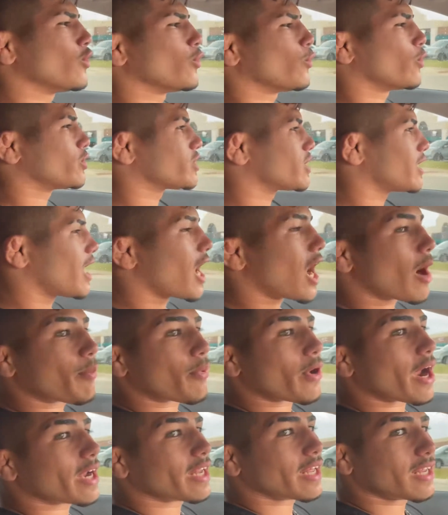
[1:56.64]
we're just gonna hop
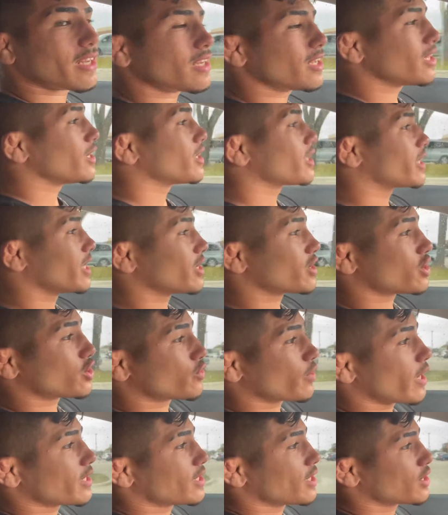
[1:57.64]
right in, get
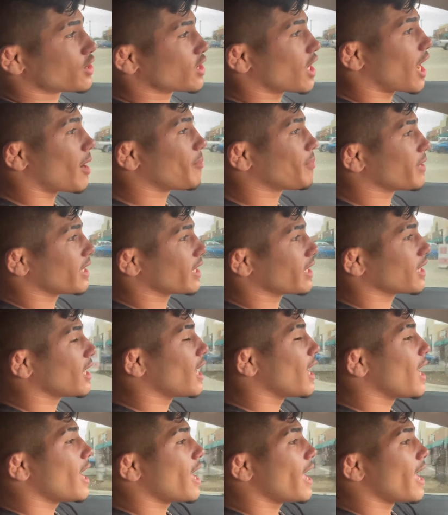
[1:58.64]
straight to
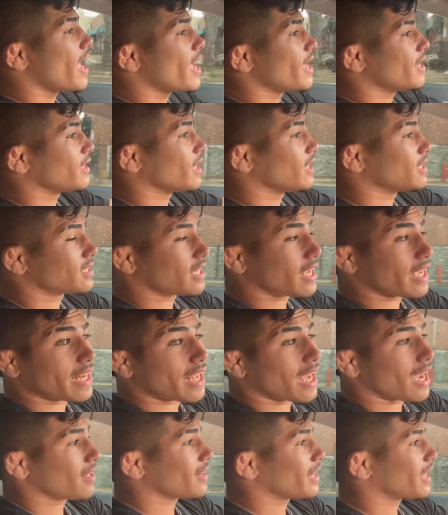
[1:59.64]
shopping, and let's get
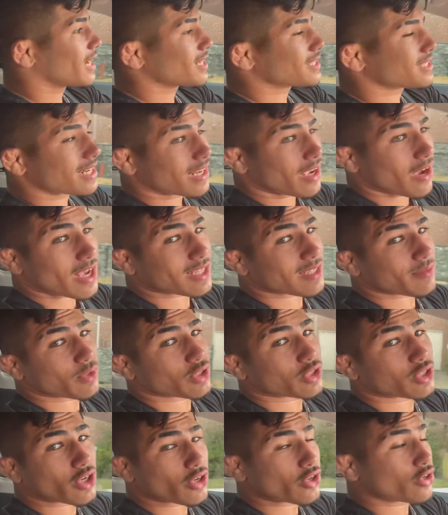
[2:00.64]
it. Like I said, guys, I'm gonna
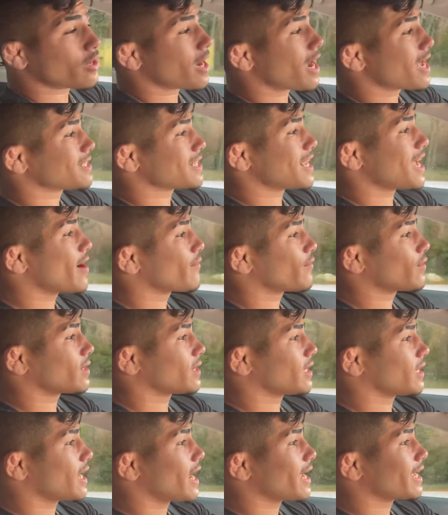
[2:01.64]
show you guys everything I